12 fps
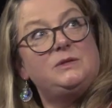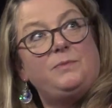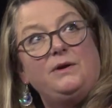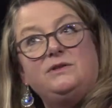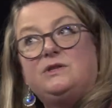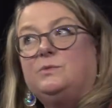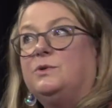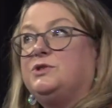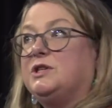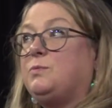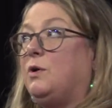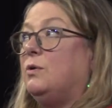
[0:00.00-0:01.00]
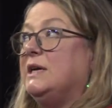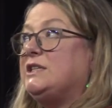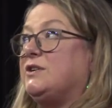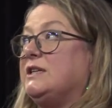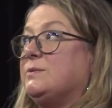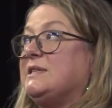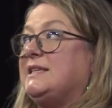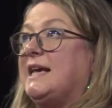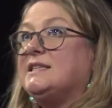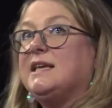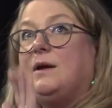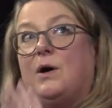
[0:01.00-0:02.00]
disposed towards us. We're always trying to
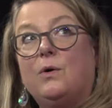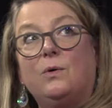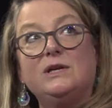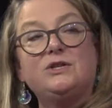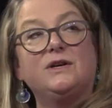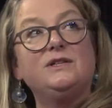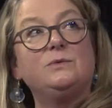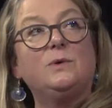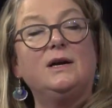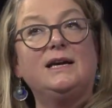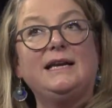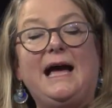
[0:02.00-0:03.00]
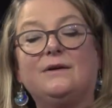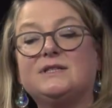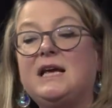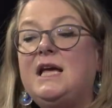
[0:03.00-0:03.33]
assess it. We're always trying to work it out.